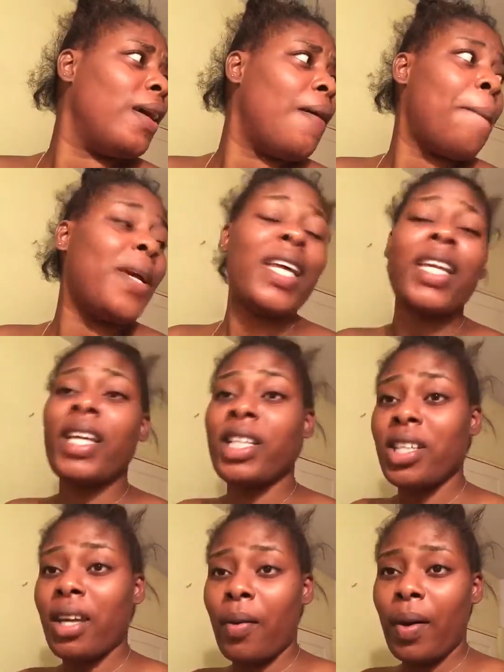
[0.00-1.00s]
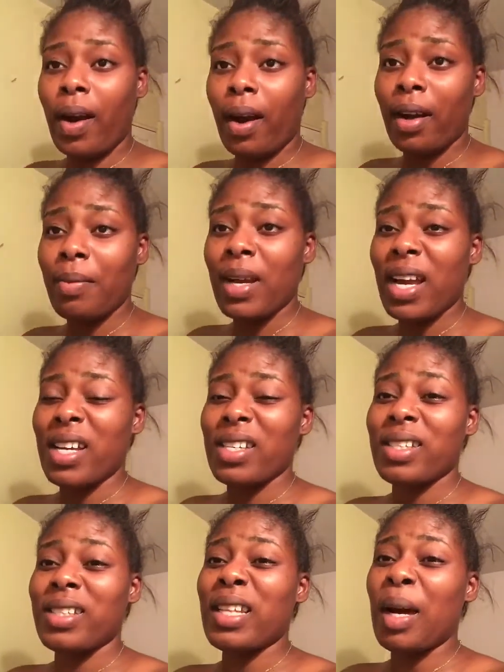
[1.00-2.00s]
I'm in the kitchen I record
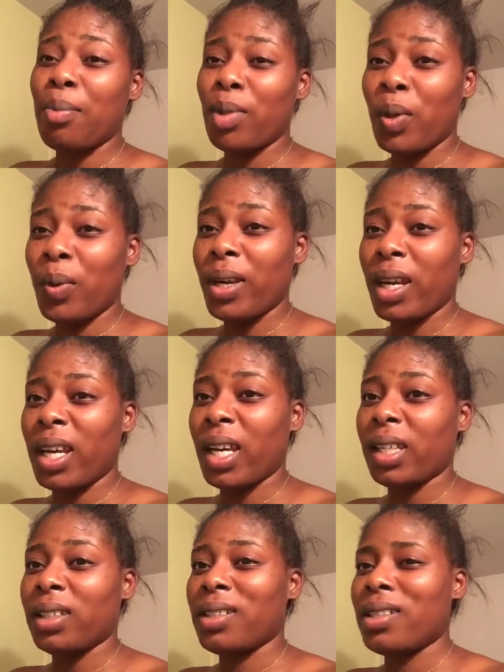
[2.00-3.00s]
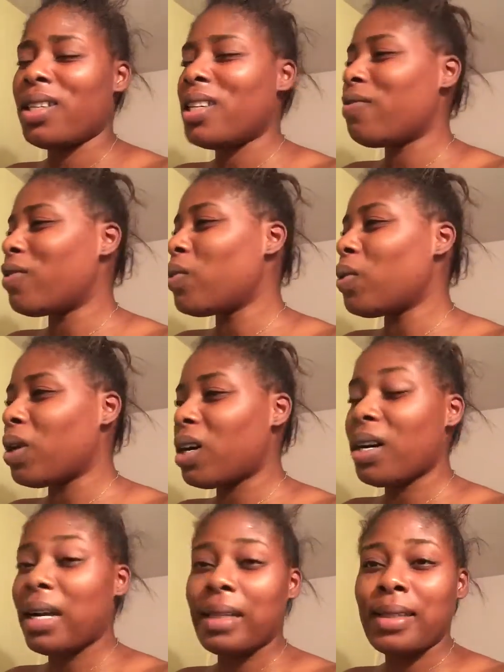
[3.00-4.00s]
because damn no wake yet. Even though
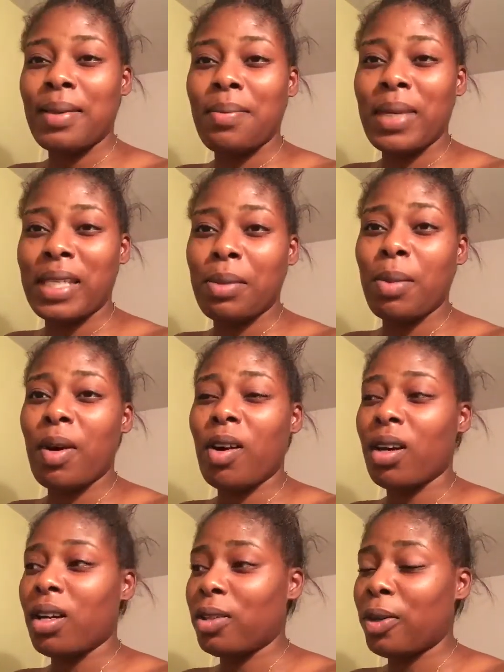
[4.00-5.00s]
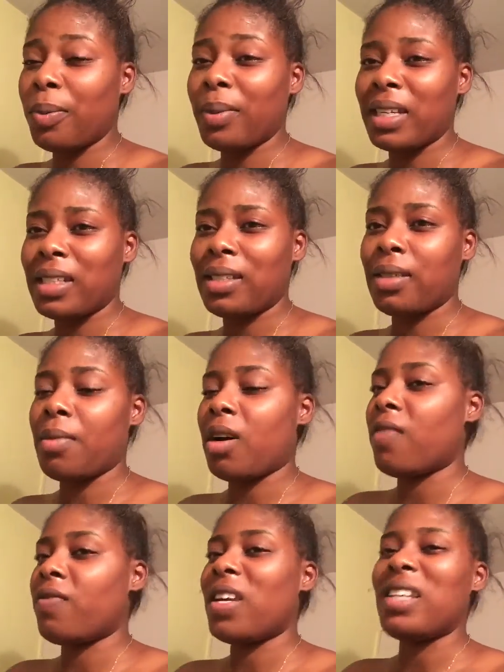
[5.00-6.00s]
as he miss me, I will get up because I'm going to
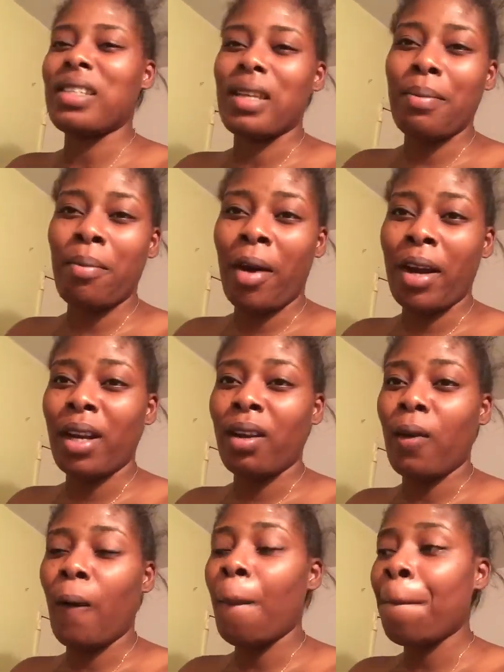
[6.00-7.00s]
figure some morning now.